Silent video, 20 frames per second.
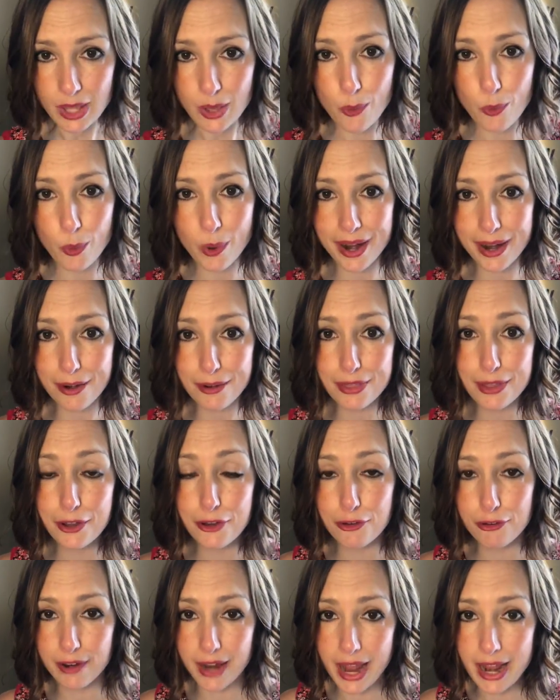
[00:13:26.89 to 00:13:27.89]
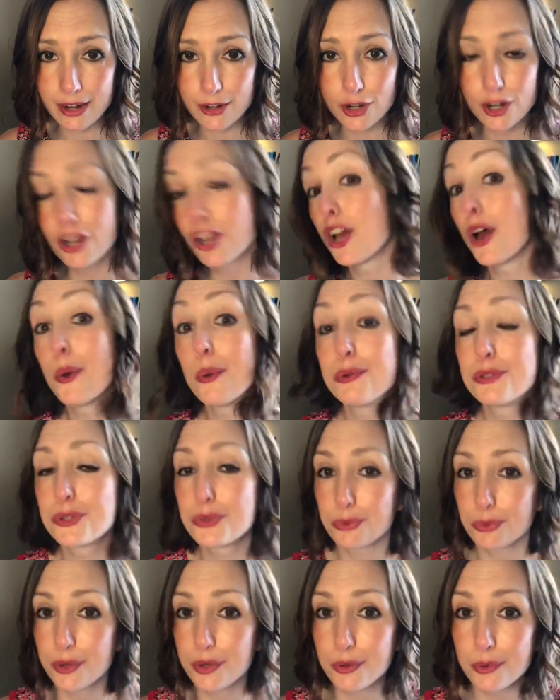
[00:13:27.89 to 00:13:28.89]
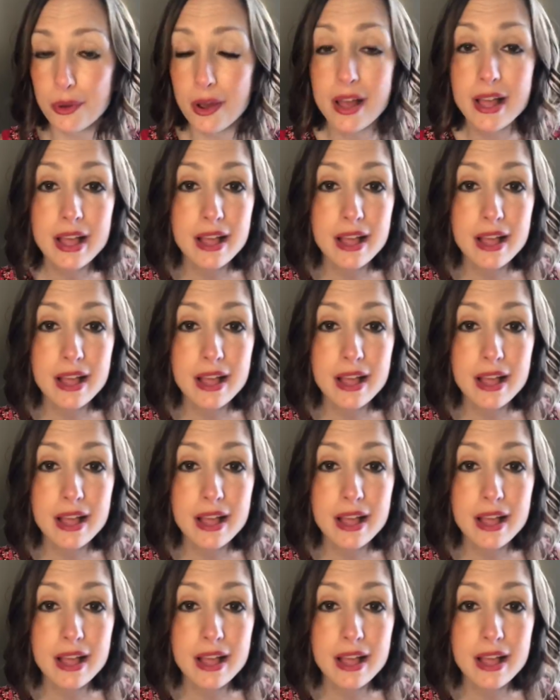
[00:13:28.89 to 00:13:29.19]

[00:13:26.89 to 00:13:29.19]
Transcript: where the creator goes through